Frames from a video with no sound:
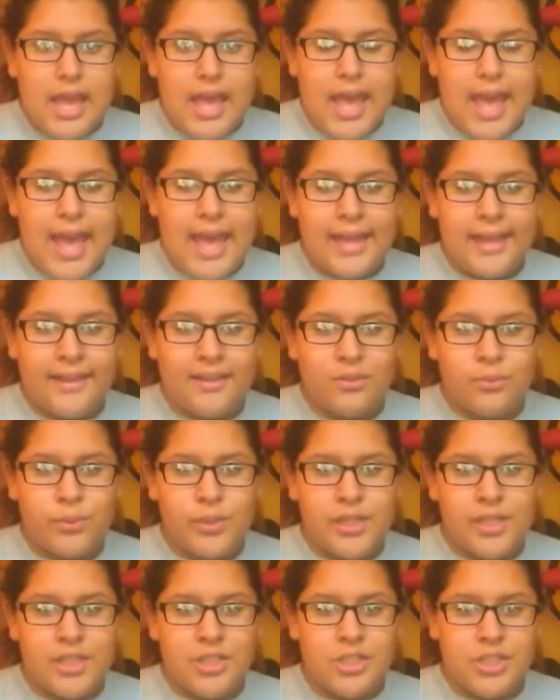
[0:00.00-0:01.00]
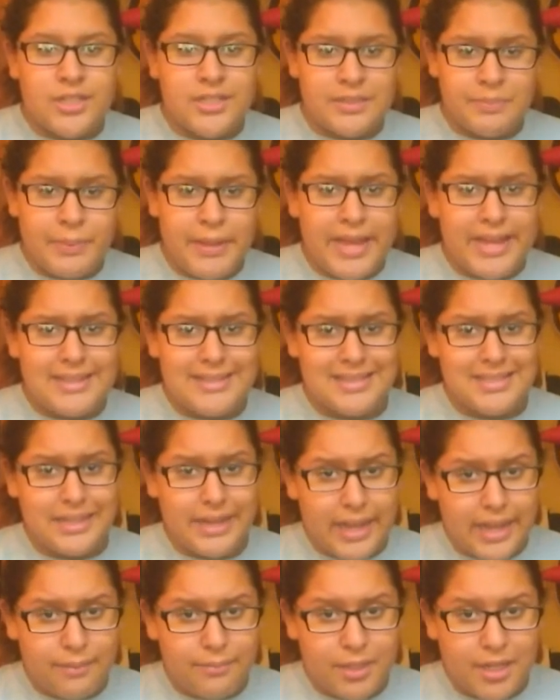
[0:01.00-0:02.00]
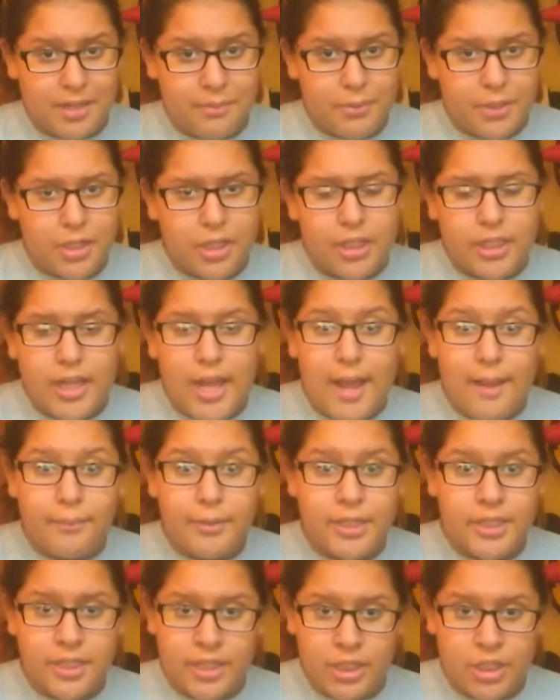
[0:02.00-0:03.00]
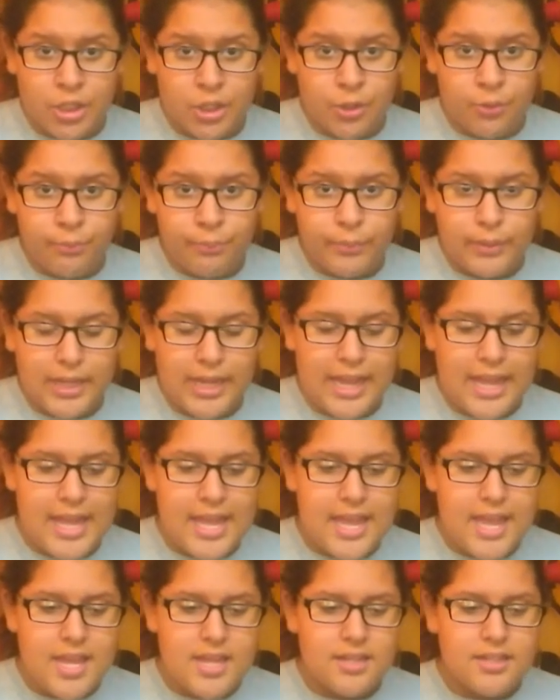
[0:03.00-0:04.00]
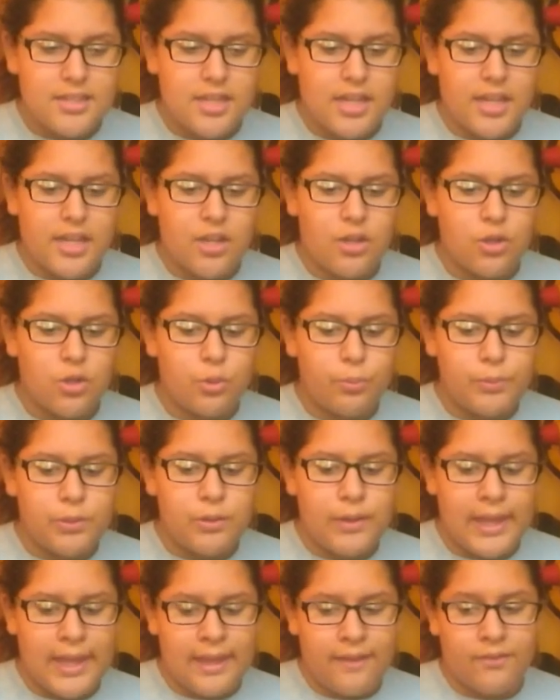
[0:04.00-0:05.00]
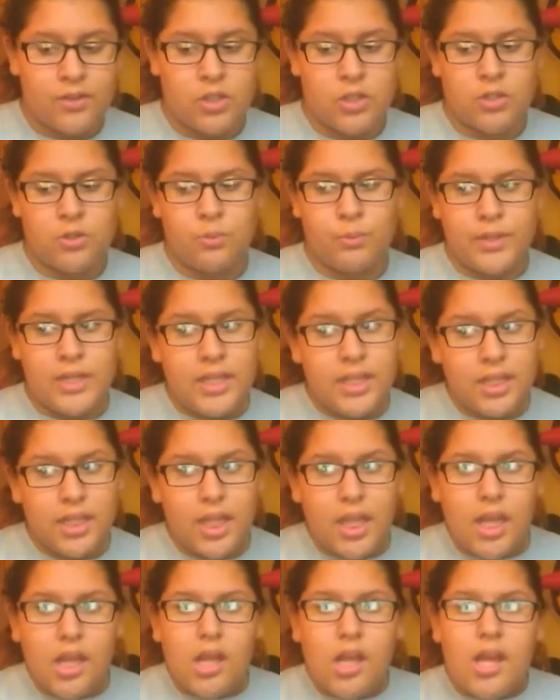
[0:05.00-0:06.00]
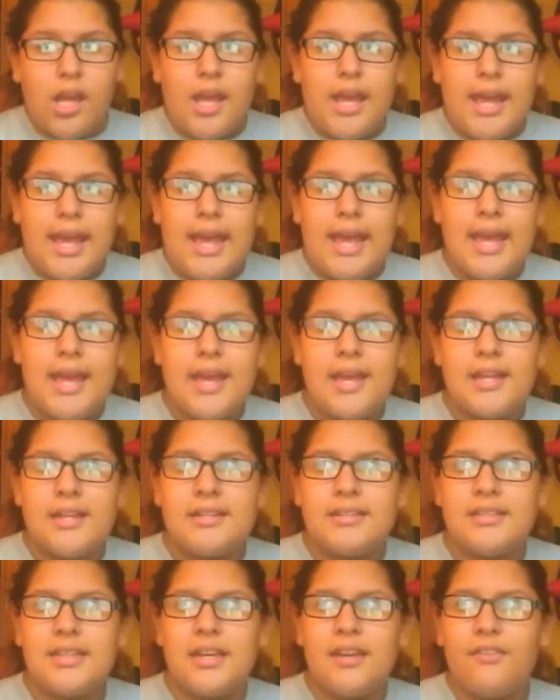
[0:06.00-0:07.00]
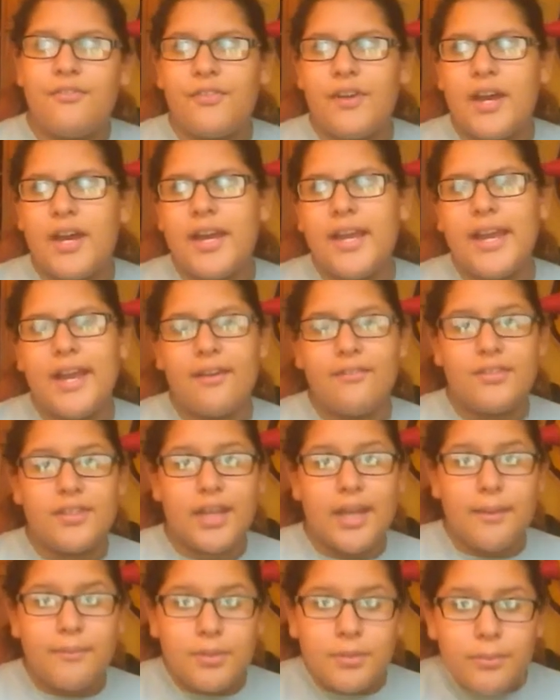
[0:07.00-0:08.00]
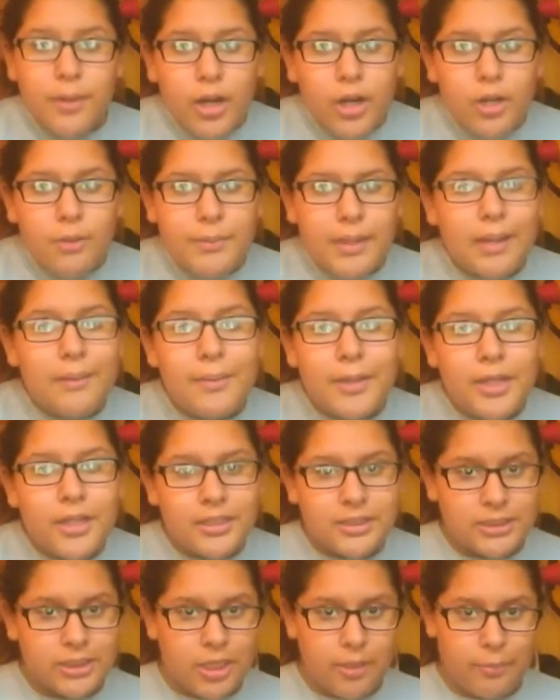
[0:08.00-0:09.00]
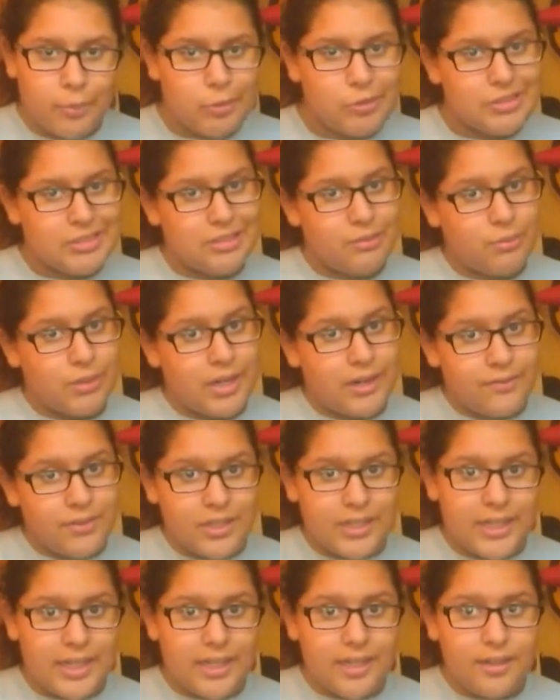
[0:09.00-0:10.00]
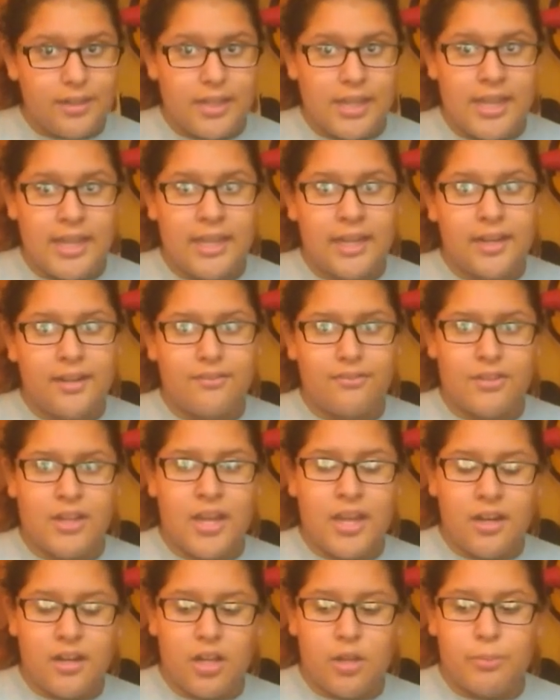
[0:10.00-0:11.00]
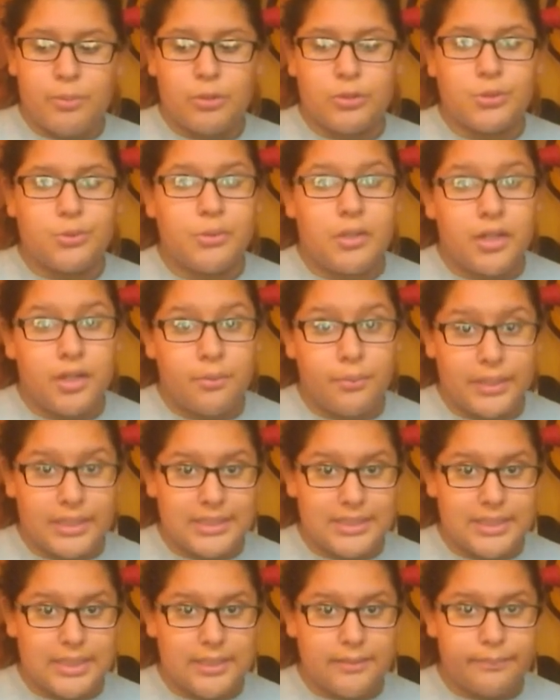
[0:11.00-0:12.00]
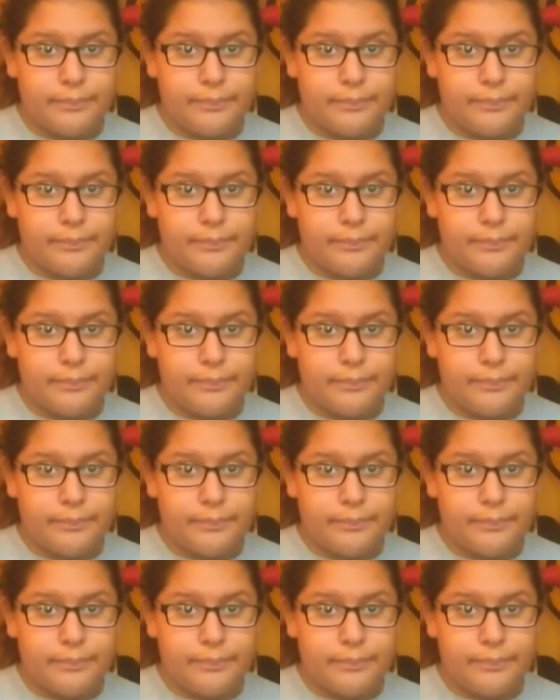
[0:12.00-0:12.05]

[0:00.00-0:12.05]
As we just passed the 9-minute mark, I'm gonna go, and I hope you have a good week. And if I have time tomorrow, maybe I'll start posting one every day, and if not, I'll post one on Wednesday,